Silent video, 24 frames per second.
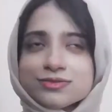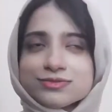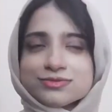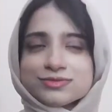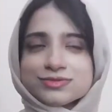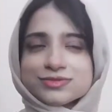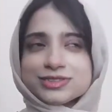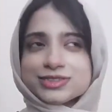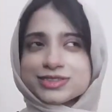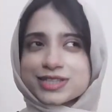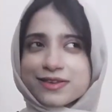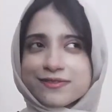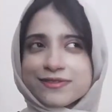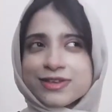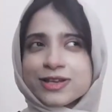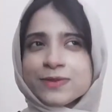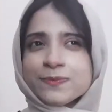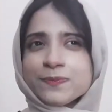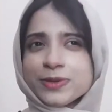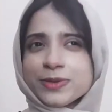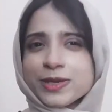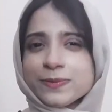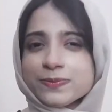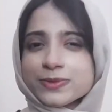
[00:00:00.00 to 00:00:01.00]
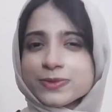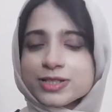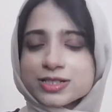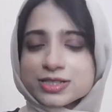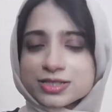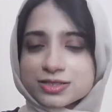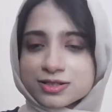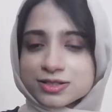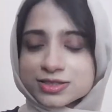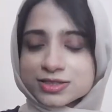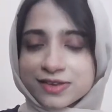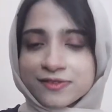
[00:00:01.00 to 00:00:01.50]
seven
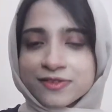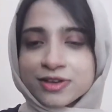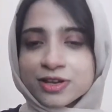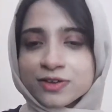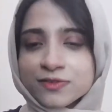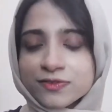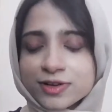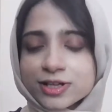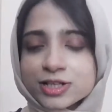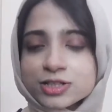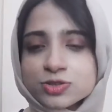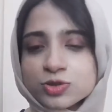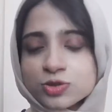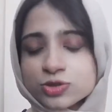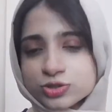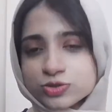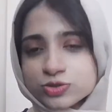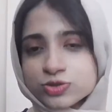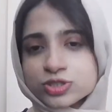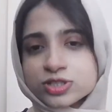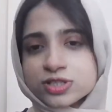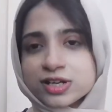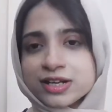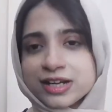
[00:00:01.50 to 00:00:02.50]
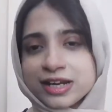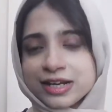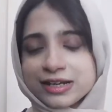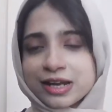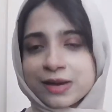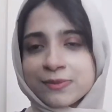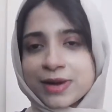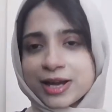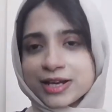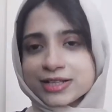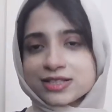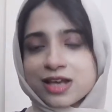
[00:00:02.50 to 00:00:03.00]
peoples seven friends who chose
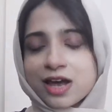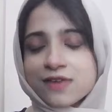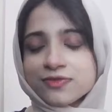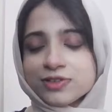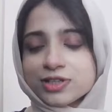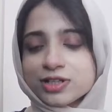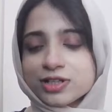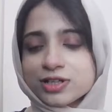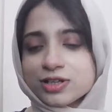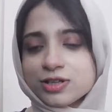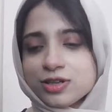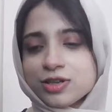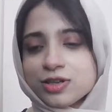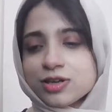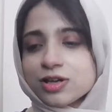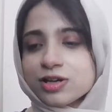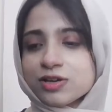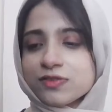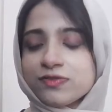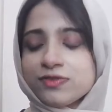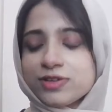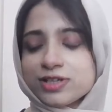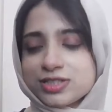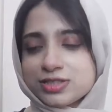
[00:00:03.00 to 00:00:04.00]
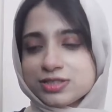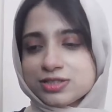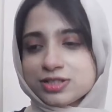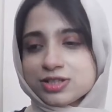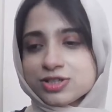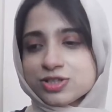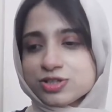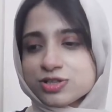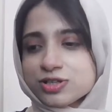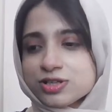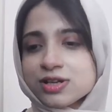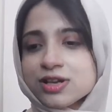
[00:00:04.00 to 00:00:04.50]
DataMites after a lot of
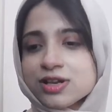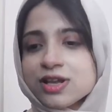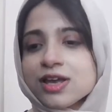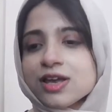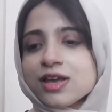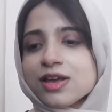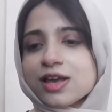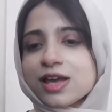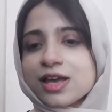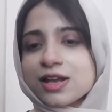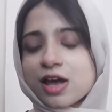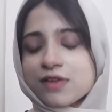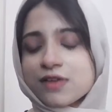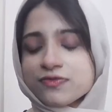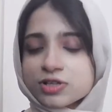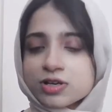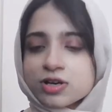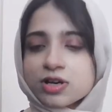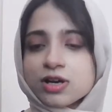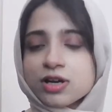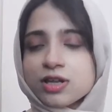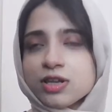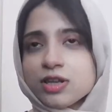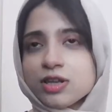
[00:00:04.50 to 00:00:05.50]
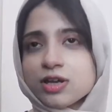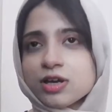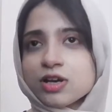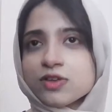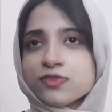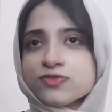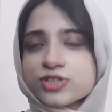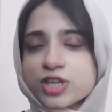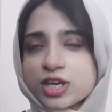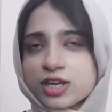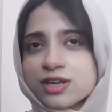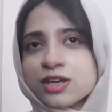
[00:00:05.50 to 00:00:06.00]
decision and after a, a lot
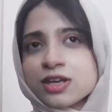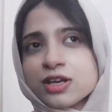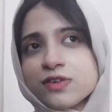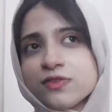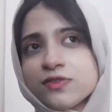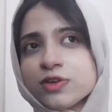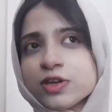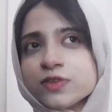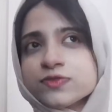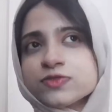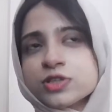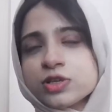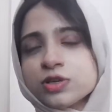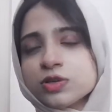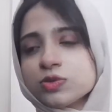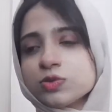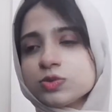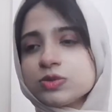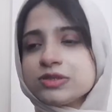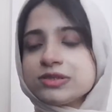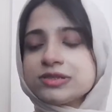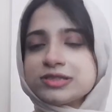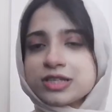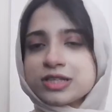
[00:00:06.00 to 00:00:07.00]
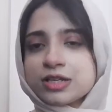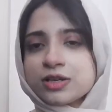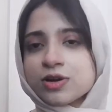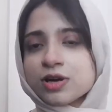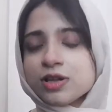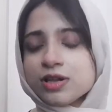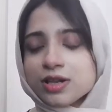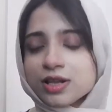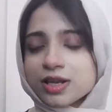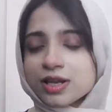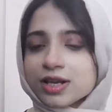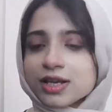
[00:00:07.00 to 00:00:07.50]
of checking reviews and googles and
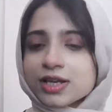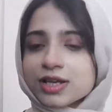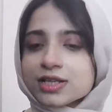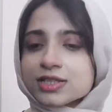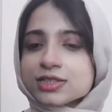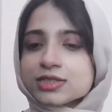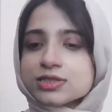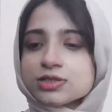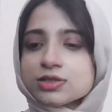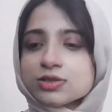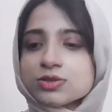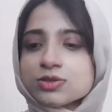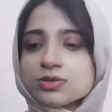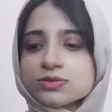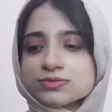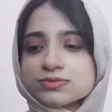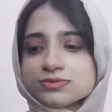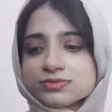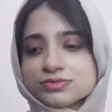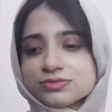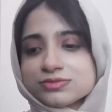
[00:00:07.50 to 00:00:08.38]
all so